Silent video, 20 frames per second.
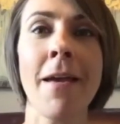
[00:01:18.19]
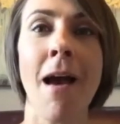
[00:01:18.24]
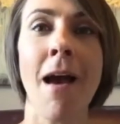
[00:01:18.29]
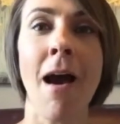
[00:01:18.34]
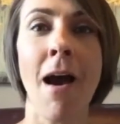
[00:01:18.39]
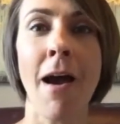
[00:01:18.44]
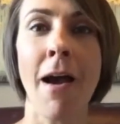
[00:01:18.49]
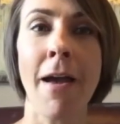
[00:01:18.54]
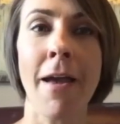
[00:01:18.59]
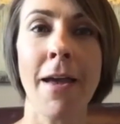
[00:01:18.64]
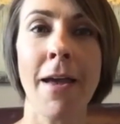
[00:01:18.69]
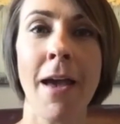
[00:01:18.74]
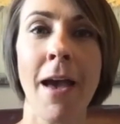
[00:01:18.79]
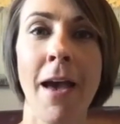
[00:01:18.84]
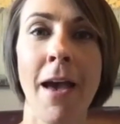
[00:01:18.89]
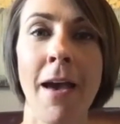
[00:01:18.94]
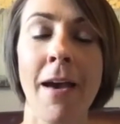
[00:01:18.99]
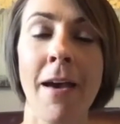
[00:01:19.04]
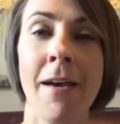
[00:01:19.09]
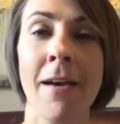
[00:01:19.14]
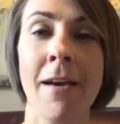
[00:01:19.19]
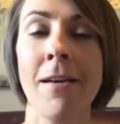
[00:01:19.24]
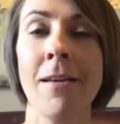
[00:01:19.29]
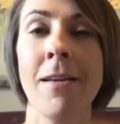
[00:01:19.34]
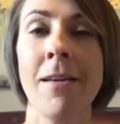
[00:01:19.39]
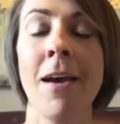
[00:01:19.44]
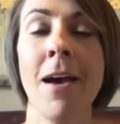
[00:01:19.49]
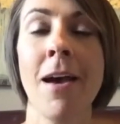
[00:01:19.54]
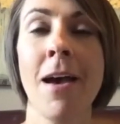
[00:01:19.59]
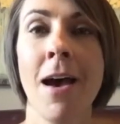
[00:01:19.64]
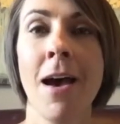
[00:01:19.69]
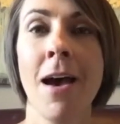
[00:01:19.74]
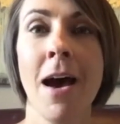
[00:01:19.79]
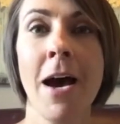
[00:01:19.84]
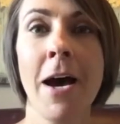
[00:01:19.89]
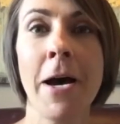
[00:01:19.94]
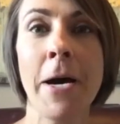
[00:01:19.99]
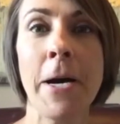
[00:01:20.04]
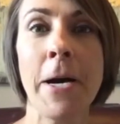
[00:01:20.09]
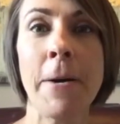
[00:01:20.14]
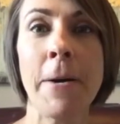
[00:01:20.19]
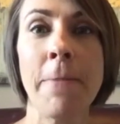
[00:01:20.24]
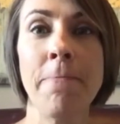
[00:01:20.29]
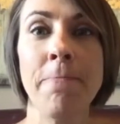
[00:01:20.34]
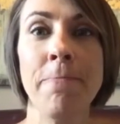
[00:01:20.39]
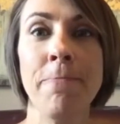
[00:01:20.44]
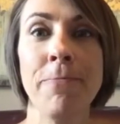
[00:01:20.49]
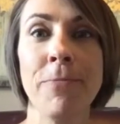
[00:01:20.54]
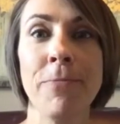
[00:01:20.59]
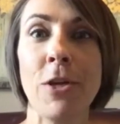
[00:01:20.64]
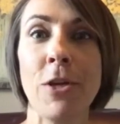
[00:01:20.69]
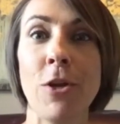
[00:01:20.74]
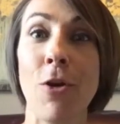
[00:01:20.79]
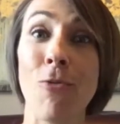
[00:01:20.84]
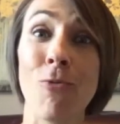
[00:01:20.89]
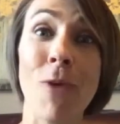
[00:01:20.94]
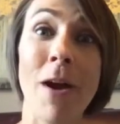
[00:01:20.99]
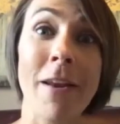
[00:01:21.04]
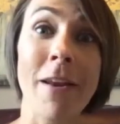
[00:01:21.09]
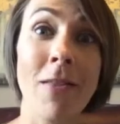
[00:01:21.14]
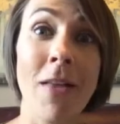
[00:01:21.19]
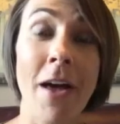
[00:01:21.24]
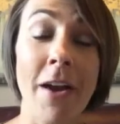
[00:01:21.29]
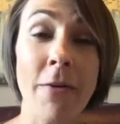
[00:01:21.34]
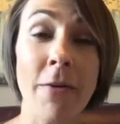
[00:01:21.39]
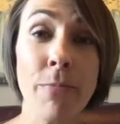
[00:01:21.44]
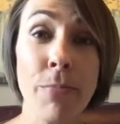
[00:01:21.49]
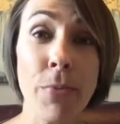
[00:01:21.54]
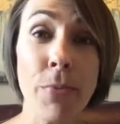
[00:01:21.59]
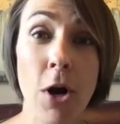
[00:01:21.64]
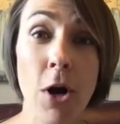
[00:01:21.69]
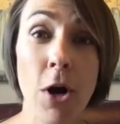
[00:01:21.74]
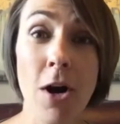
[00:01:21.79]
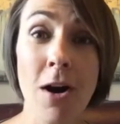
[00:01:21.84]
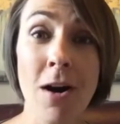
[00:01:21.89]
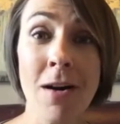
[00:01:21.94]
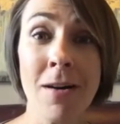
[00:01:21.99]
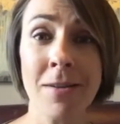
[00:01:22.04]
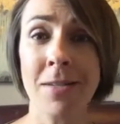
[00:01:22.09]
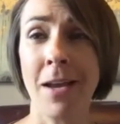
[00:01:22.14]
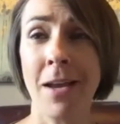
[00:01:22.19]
I had read a lot of books.